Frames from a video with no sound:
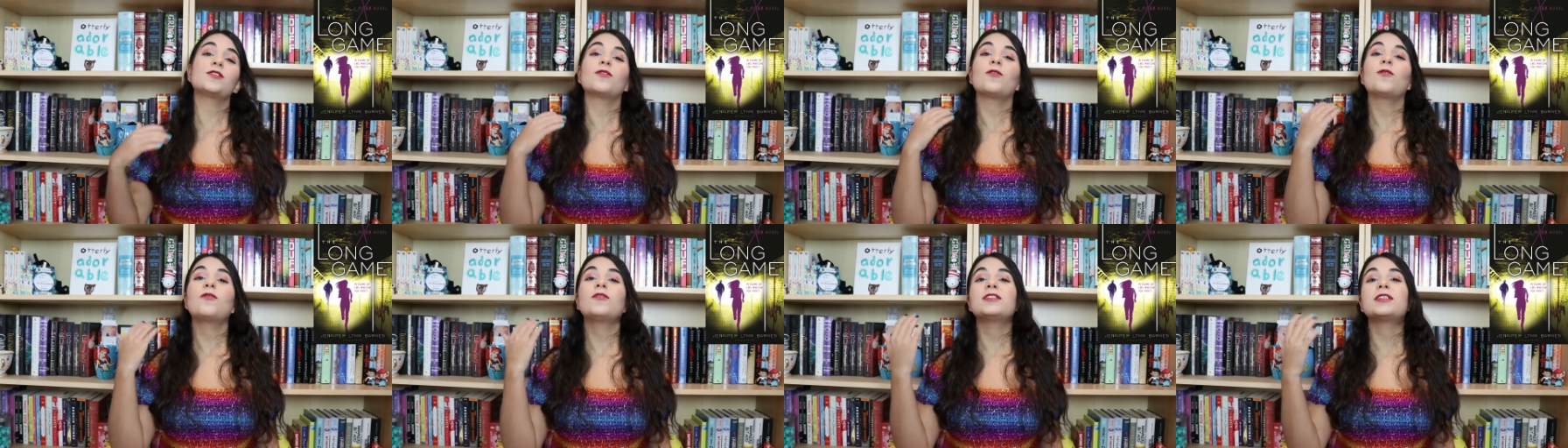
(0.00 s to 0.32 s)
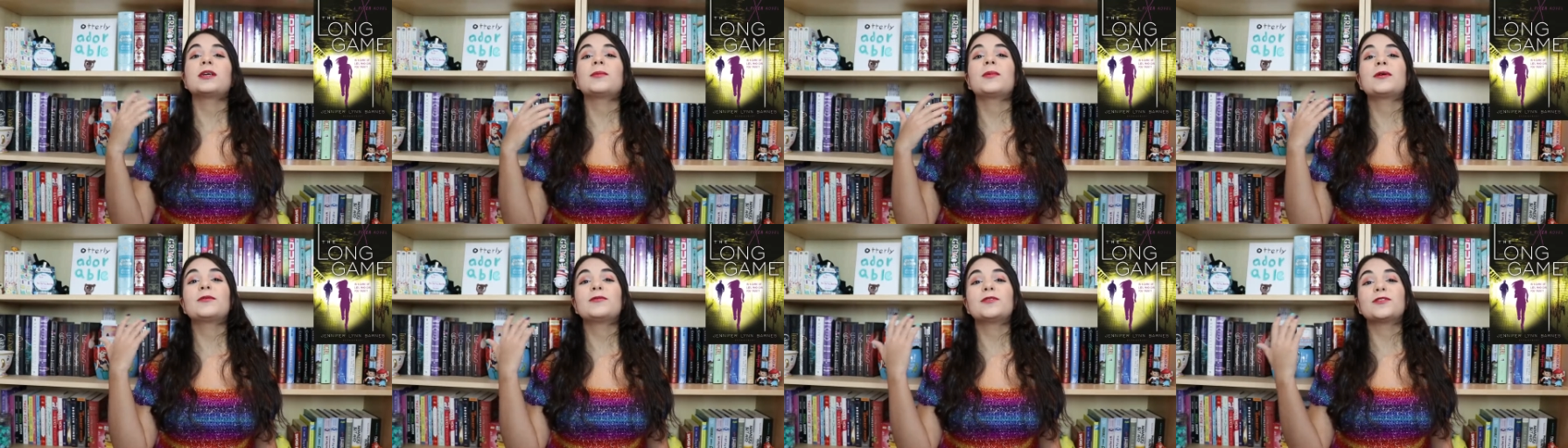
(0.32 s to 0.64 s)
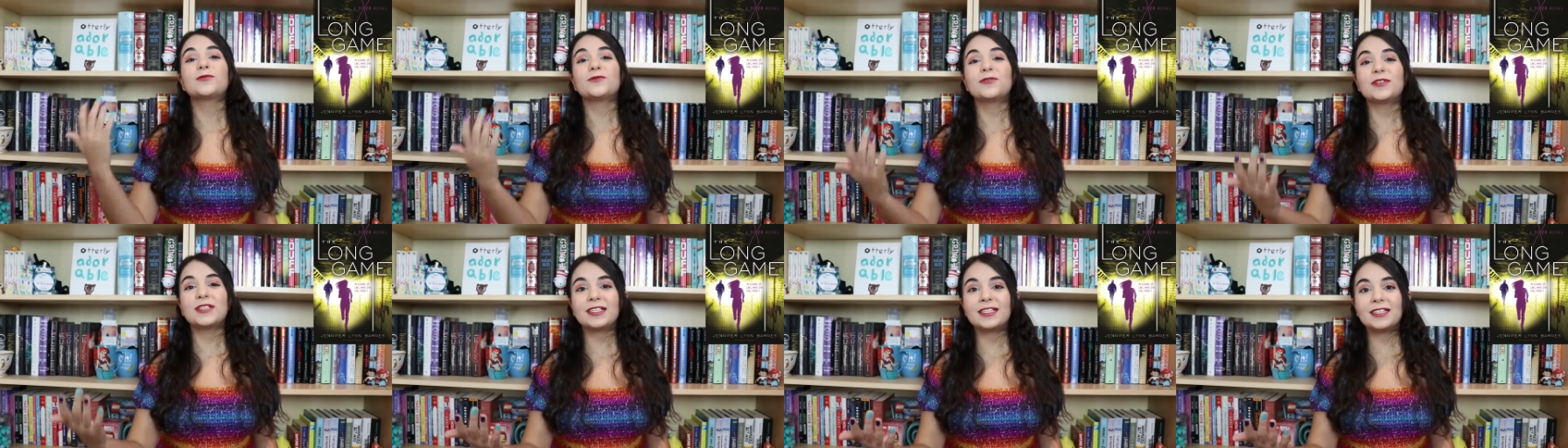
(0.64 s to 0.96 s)
the whole time I
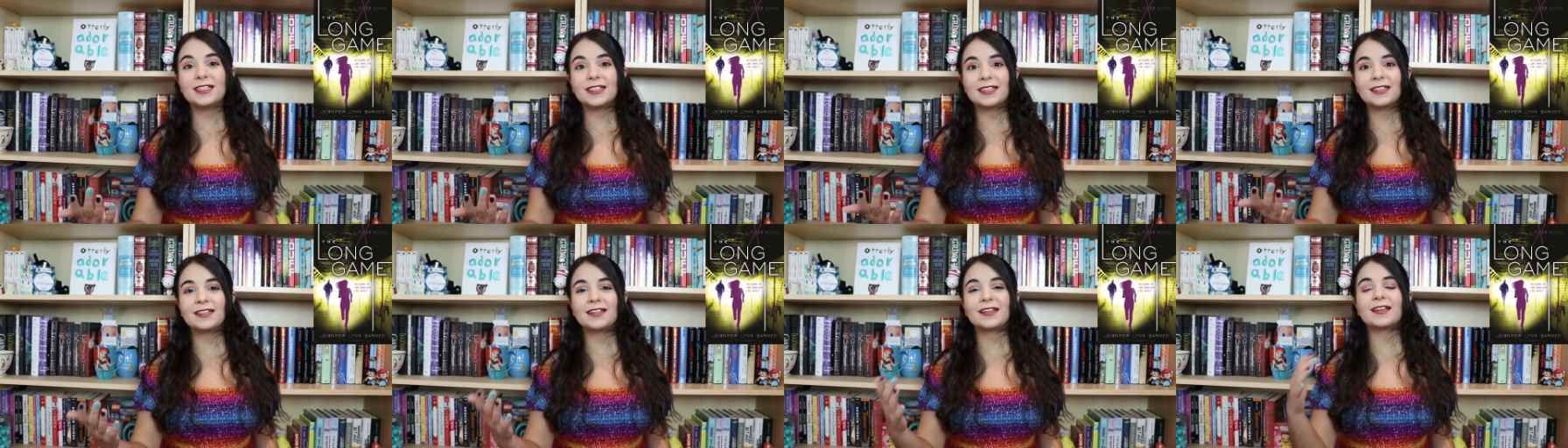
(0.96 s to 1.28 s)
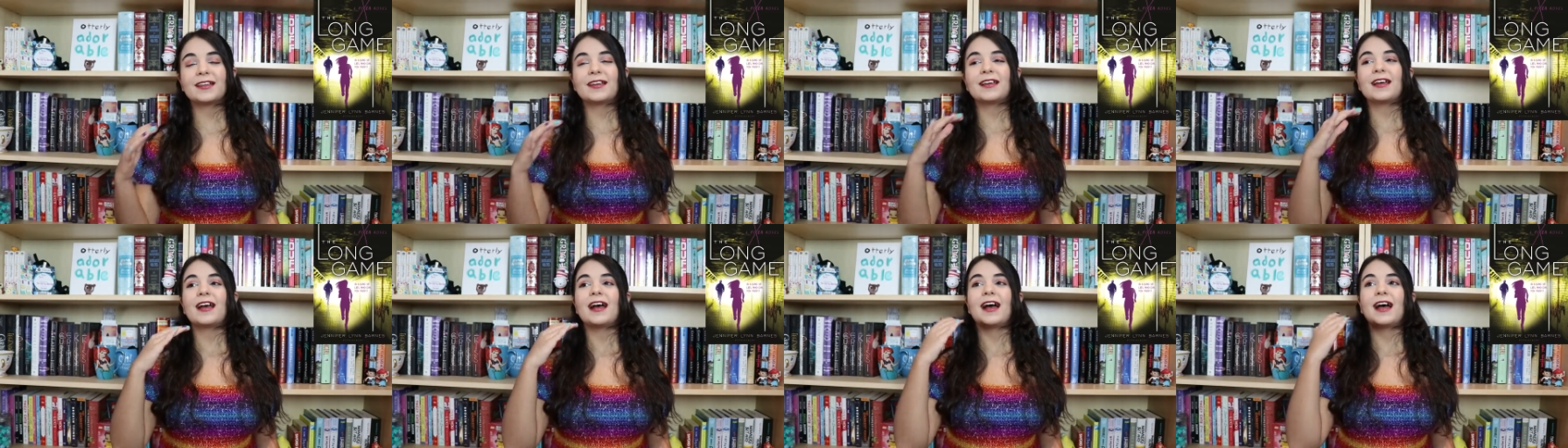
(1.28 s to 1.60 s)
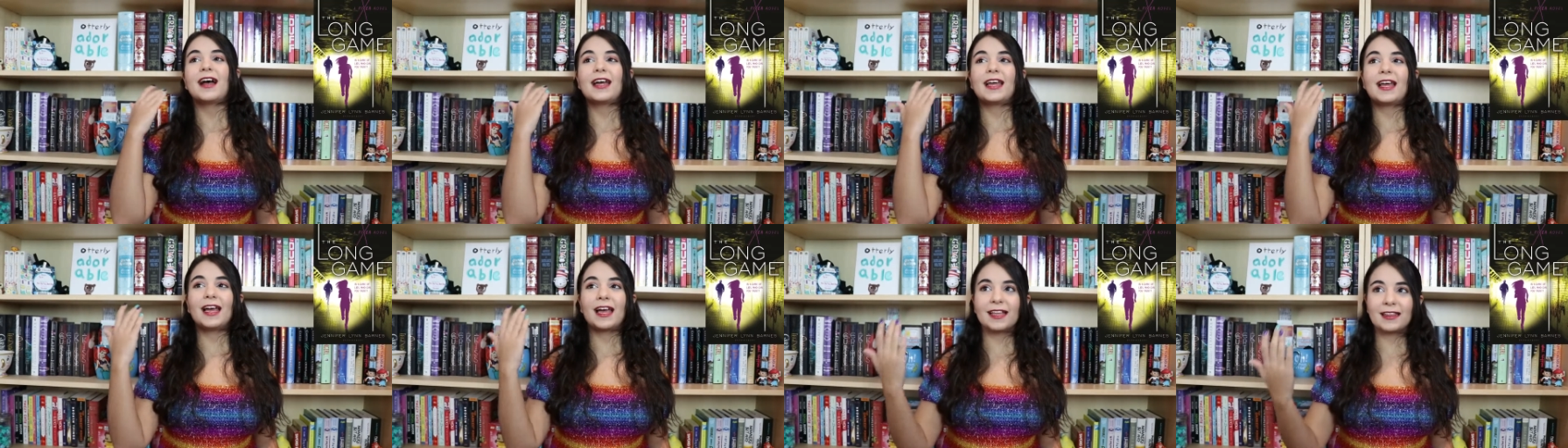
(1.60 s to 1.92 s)
was reading it
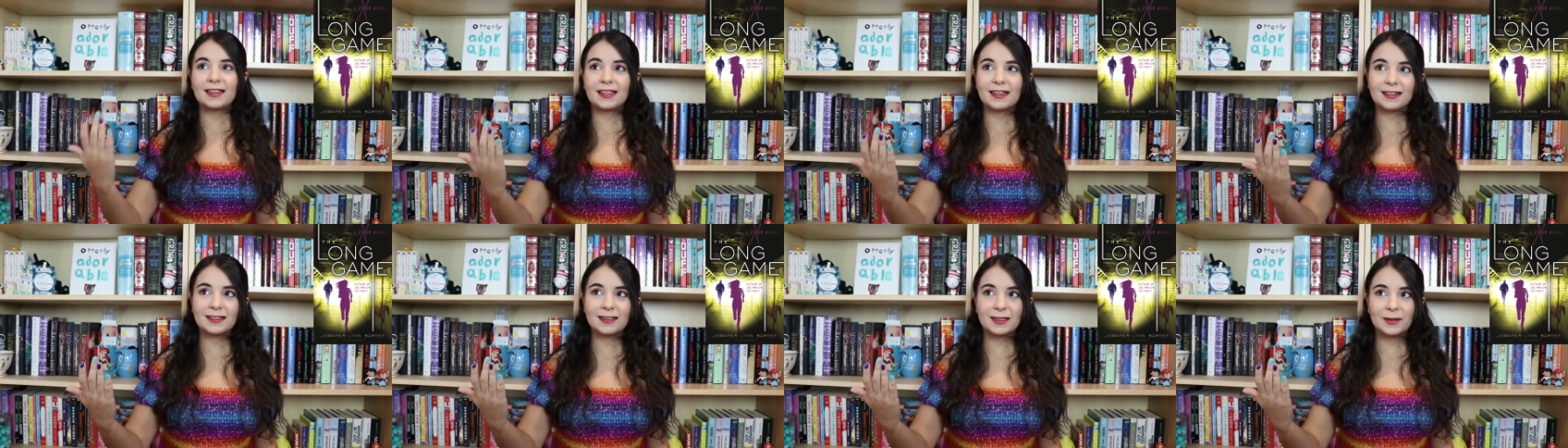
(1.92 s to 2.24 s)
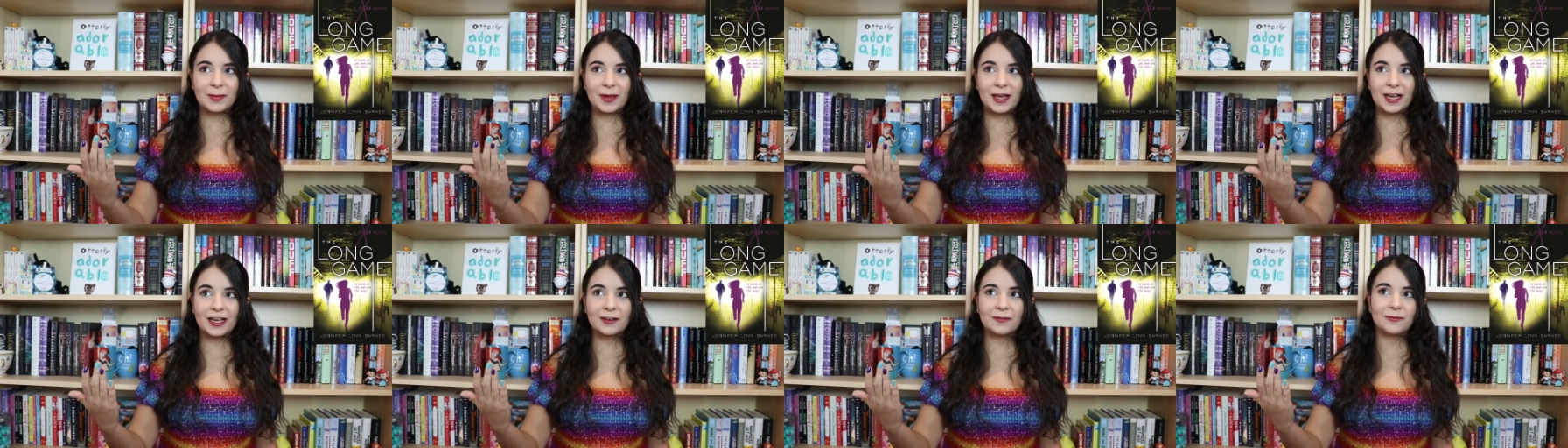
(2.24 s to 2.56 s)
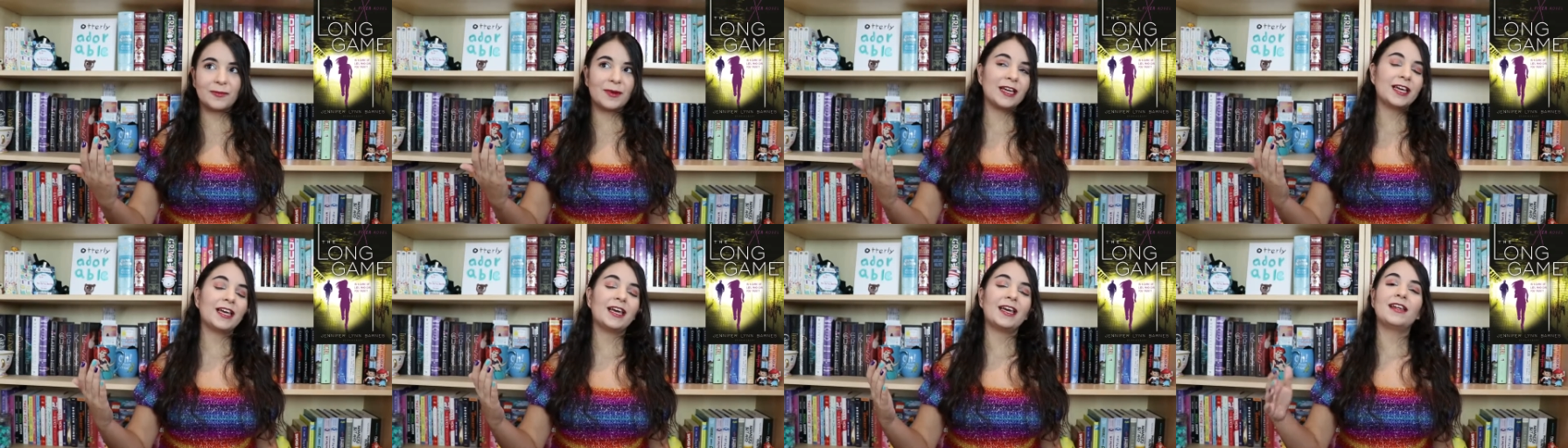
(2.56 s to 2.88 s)
I had that in the back of
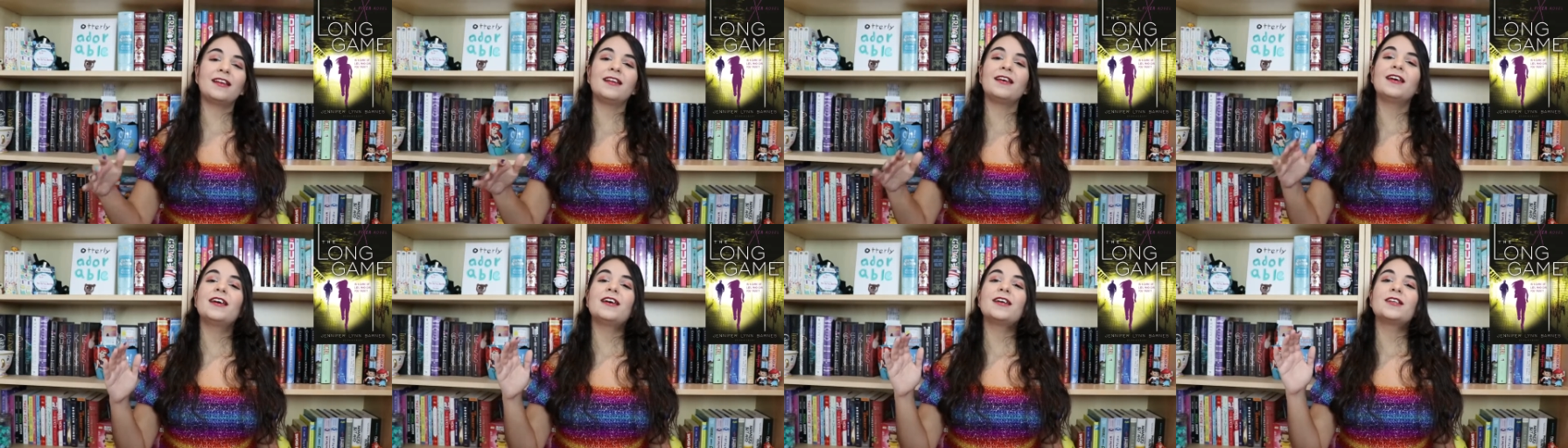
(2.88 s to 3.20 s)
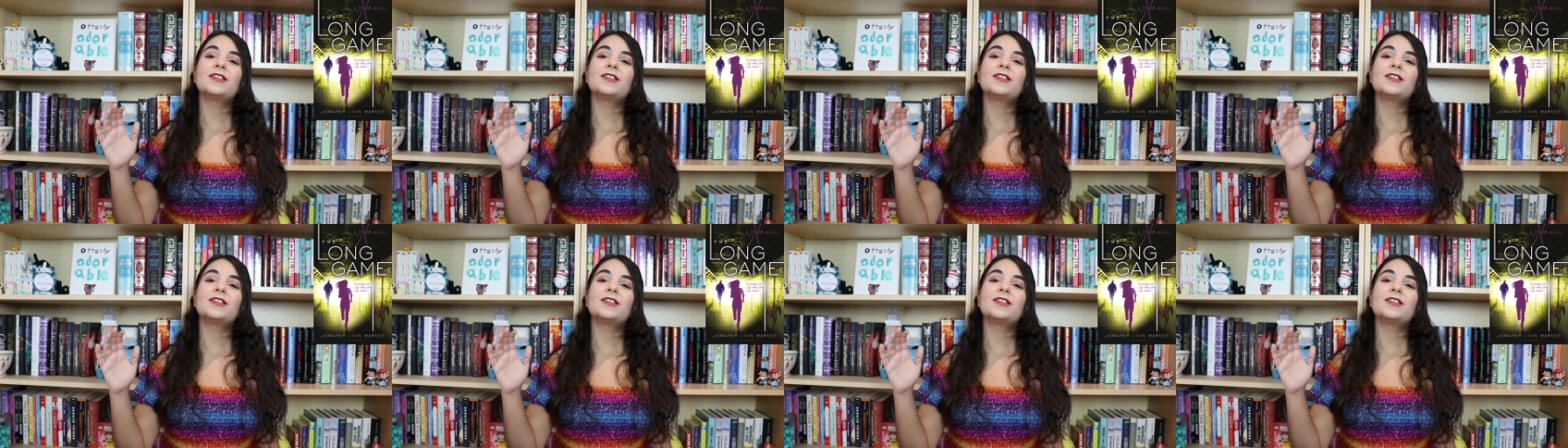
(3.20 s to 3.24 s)
my head